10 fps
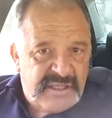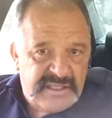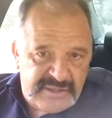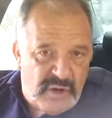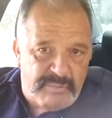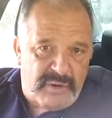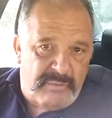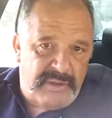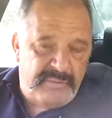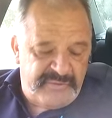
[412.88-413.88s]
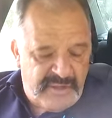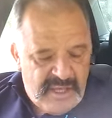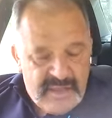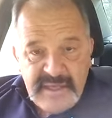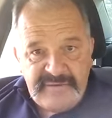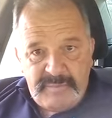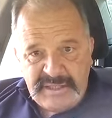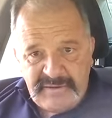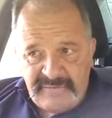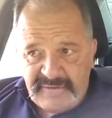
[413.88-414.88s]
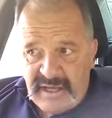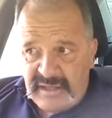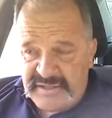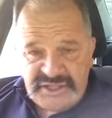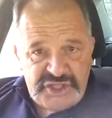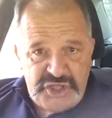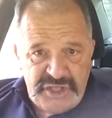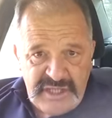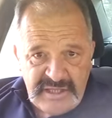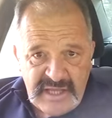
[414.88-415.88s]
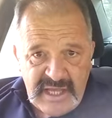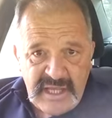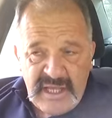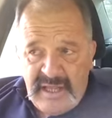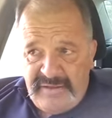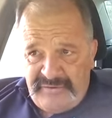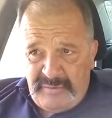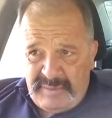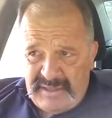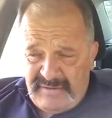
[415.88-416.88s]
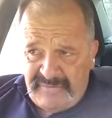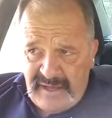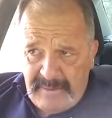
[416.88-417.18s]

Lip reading: It's got problems. There's a bit of disunity there. There's a bit of